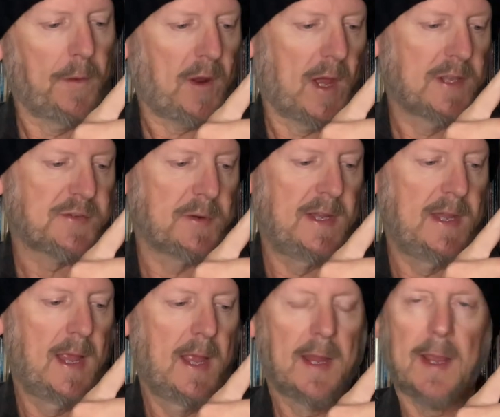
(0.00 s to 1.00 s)
Country,
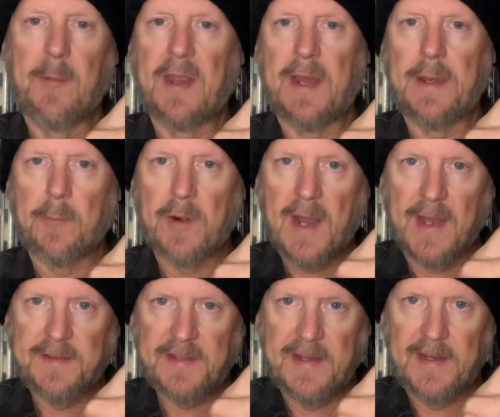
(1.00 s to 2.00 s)
coming in at number
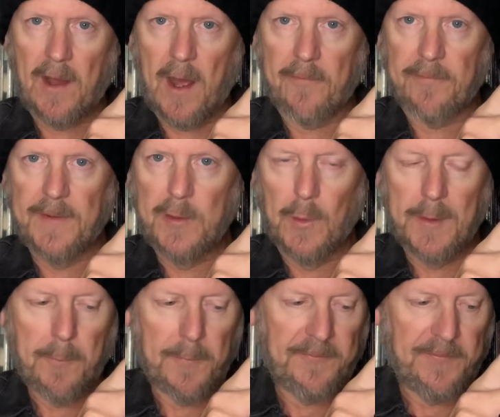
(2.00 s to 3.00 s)
19 off Free
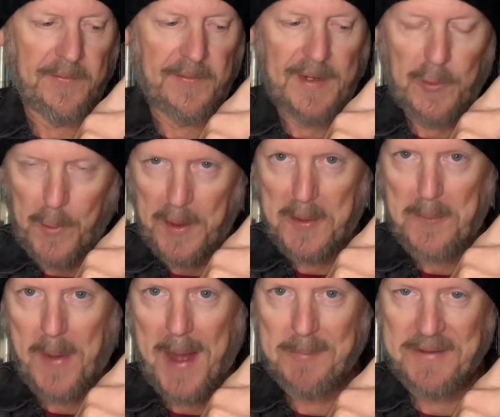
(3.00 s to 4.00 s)

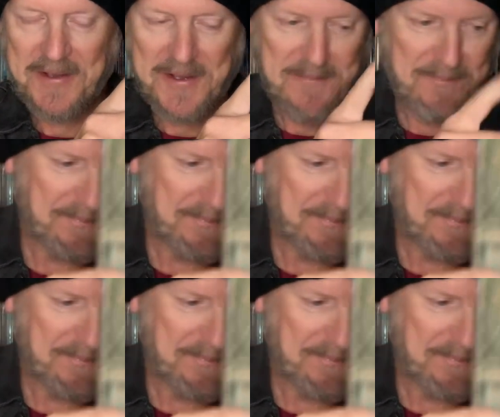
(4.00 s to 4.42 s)
Bob Dylan.